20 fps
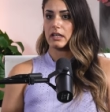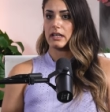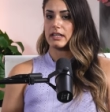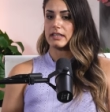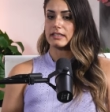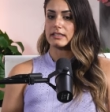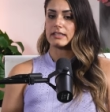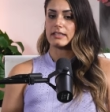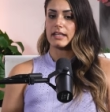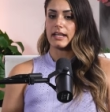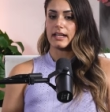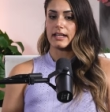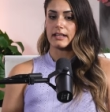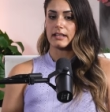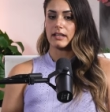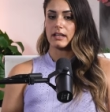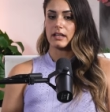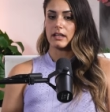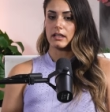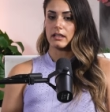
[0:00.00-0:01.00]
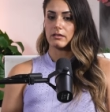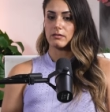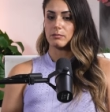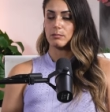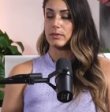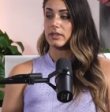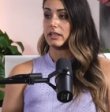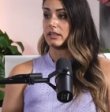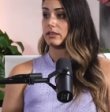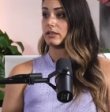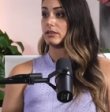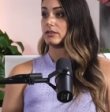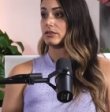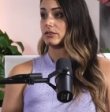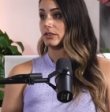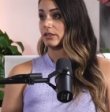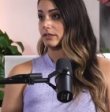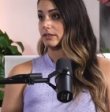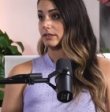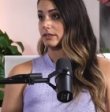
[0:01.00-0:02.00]
instead of being
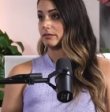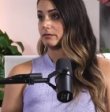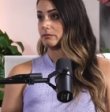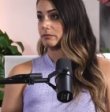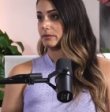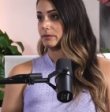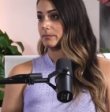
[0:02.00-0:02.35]
destructive.